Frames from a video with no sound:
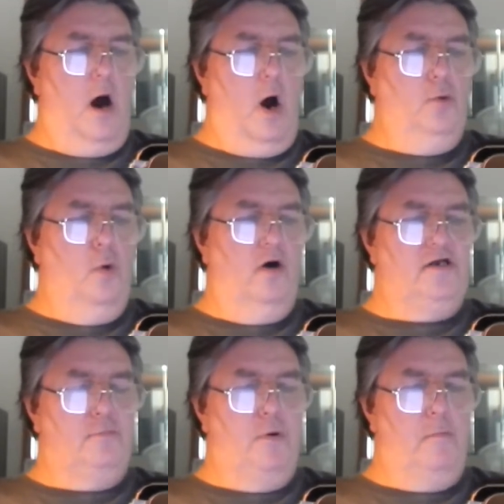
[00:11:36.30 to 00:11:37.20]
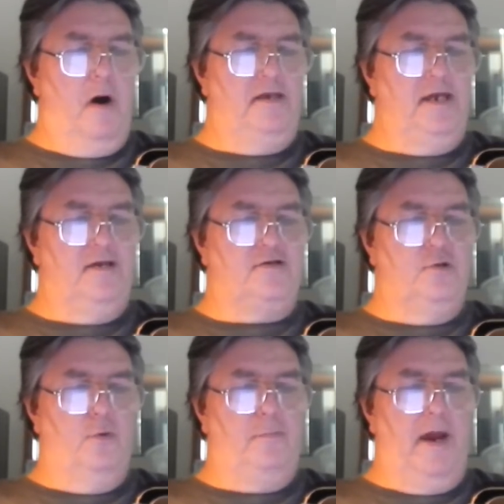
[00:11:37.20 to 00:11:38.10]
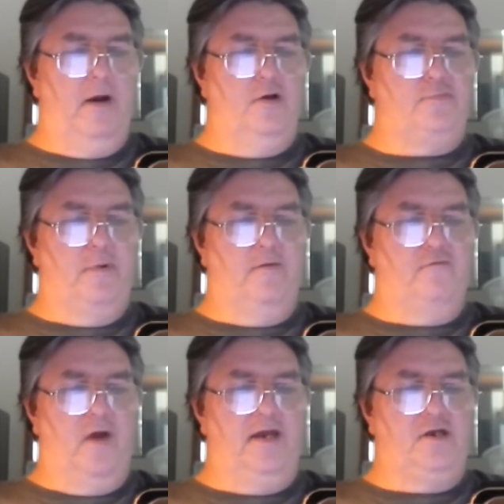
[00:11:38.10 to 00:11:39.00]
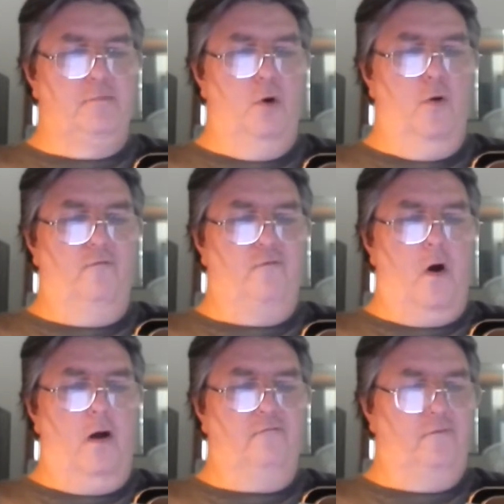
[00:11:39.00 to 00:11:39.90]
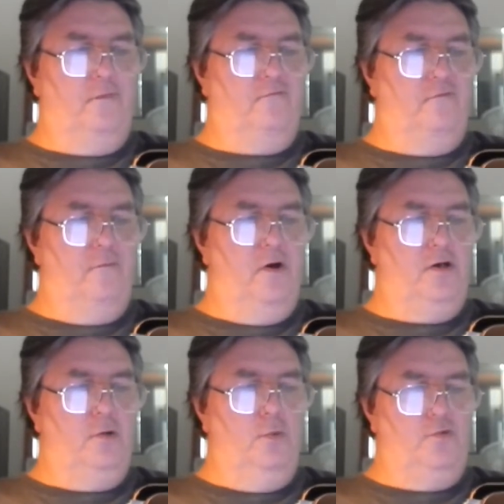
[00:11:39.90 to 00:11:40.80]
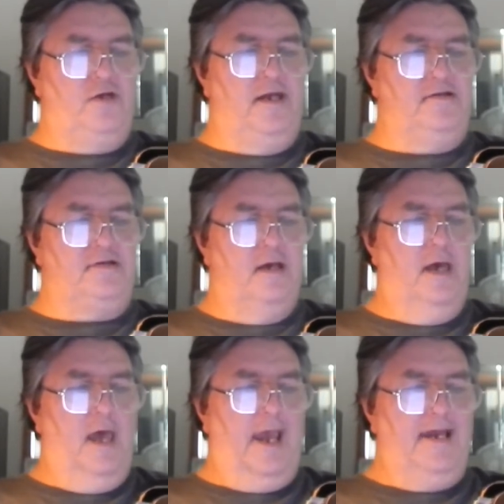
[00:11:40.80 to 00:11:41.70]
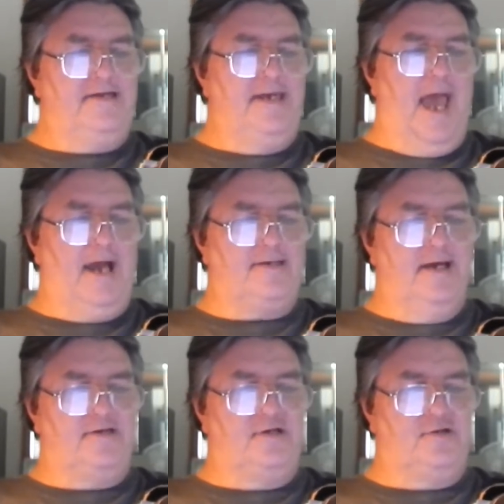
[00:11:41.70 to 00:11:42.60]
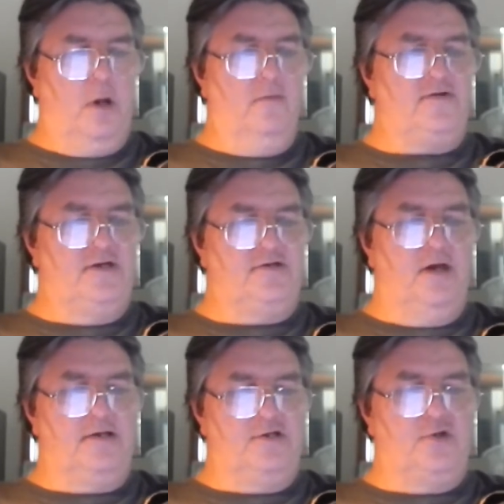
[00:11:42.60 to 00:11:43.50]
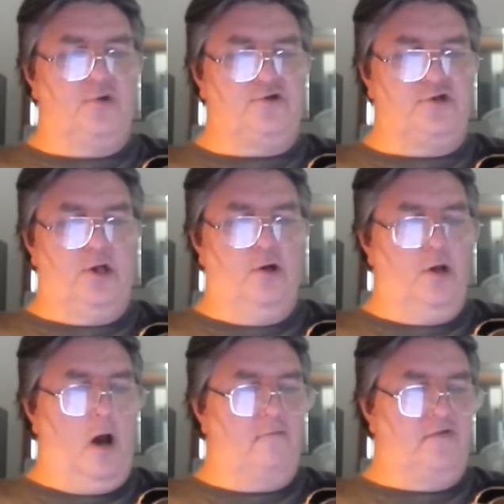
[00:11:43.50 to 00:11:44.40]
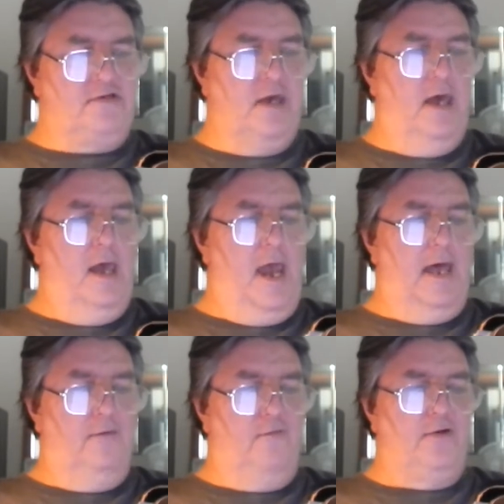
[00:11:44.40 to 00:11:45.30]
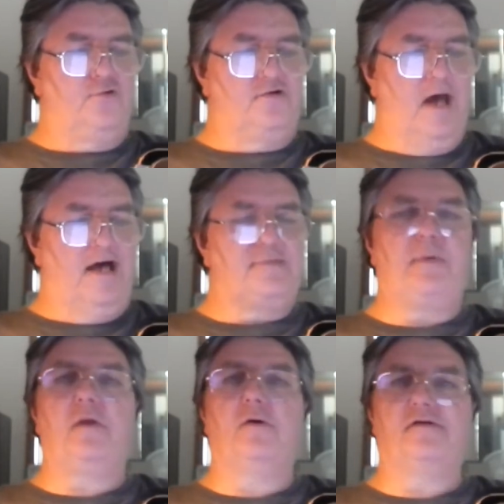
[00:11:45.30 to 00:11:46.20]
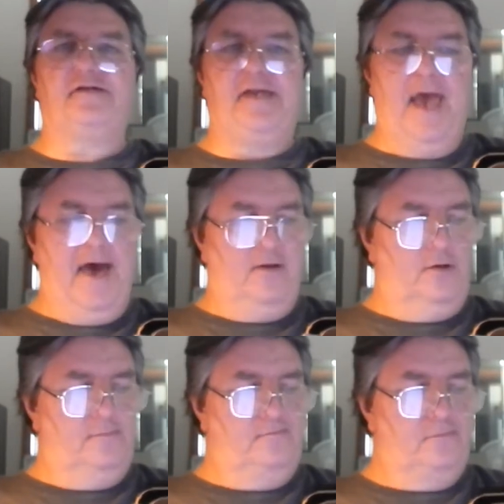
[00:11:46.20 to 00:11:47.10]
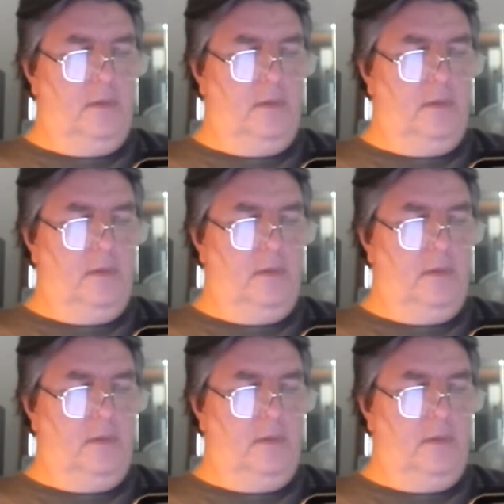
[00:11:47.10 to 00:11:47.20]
unwilling to put money into the repairs but afraid to move far from the familiar routines, easy access to services like the Social Security office and the Veterans Hospital in Seattle.